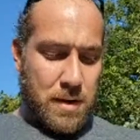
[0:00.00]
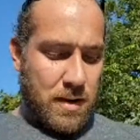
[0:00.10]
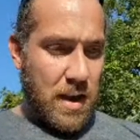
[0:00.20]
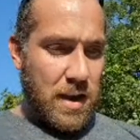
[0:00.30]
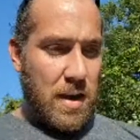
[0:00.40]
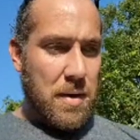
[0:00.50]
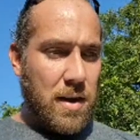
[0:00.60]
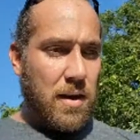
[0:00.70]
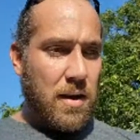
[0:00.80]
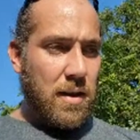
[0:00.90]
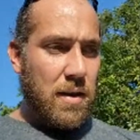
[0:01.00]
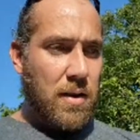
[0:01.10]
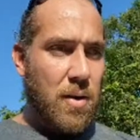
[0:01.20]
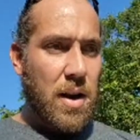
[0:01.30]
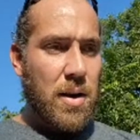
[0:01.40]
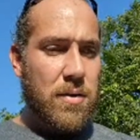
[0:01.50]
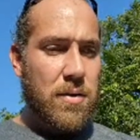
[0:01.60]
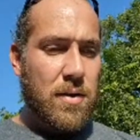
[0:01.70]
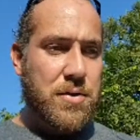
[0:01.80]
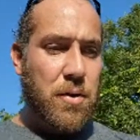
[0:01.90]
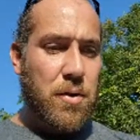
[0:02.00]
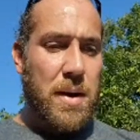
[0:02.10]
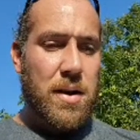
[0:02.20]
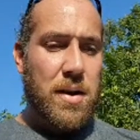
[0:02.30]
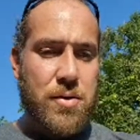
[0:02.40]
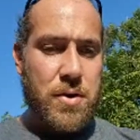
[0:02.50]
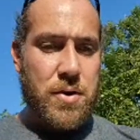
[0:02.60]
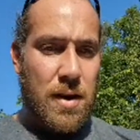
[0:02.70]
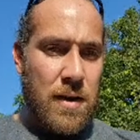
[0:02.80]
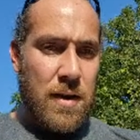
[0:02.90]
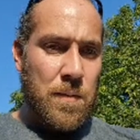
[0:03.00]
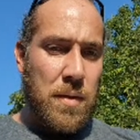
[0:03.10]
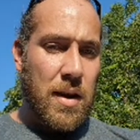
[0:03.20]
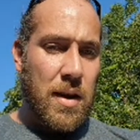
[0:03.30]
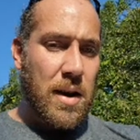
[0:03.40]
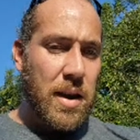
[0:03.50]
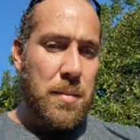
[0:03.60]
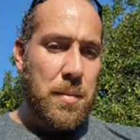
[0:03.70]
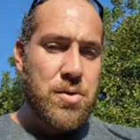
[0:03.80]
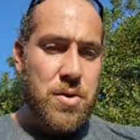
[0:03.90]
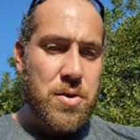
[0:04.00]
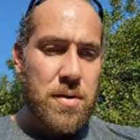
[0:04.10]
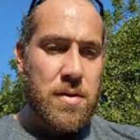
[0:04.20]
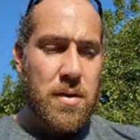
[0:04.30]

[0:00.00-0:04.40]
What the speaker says: I am I served my country, and I am injured.